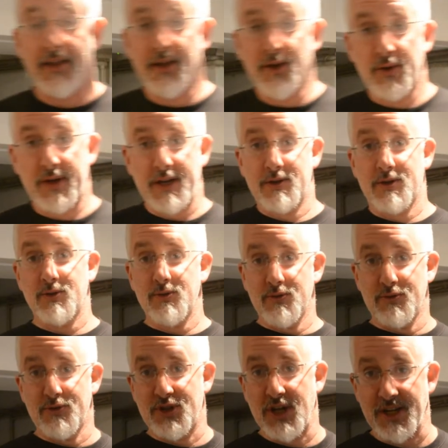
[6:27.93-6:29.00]
then you get
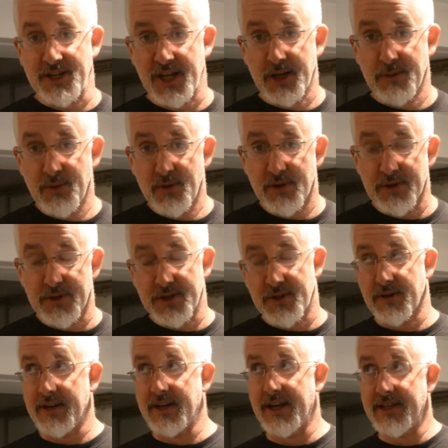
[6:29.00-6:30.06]
to Zsa Zsa Gabor,
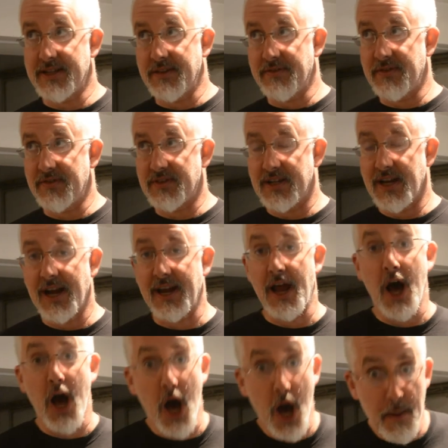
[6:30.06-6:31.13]
circa
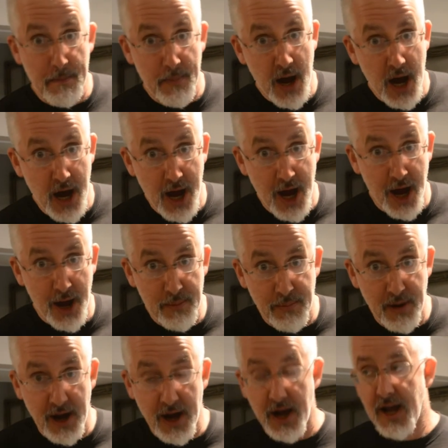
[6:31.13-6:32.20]
1959. Hubba,
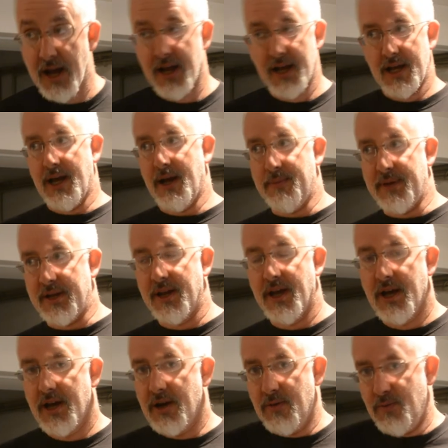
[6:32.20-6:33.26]
hubba. I
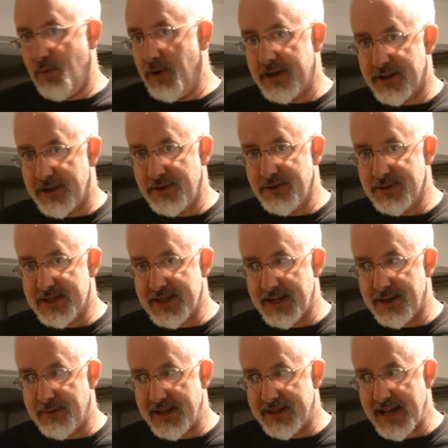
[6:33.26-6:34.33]
mean, what can you
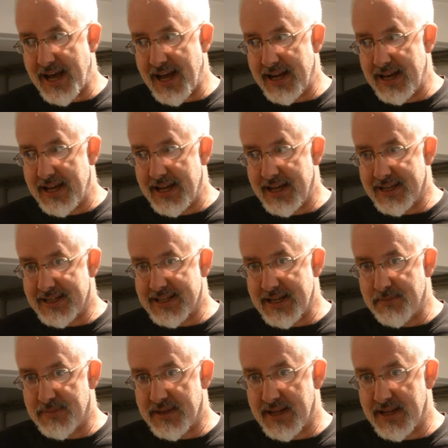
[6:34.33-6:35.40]
say about that?
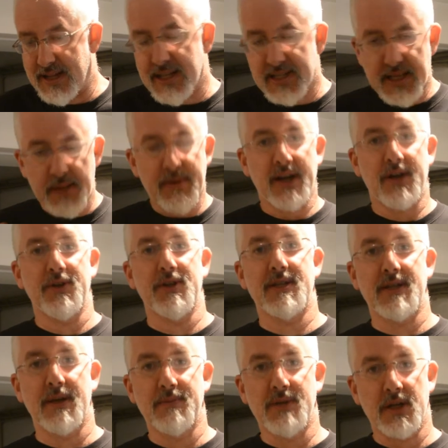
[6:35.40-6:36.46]
Except that, let's get back
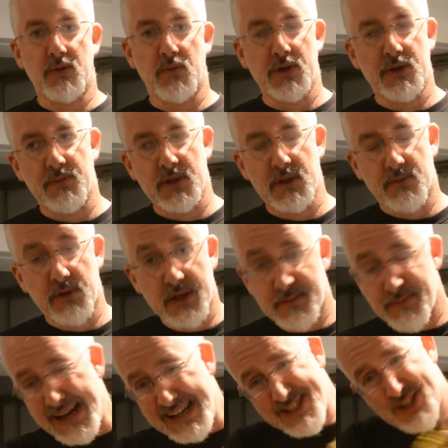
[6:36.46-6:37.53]
on the subject, which means
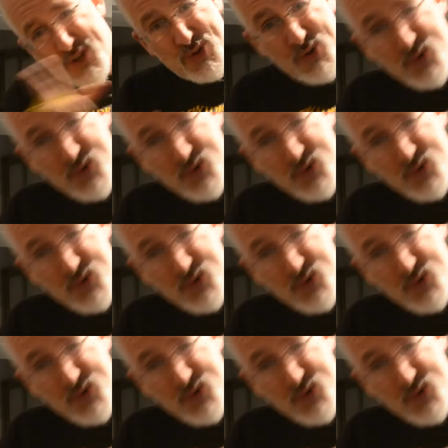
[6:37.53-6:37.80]
bring us back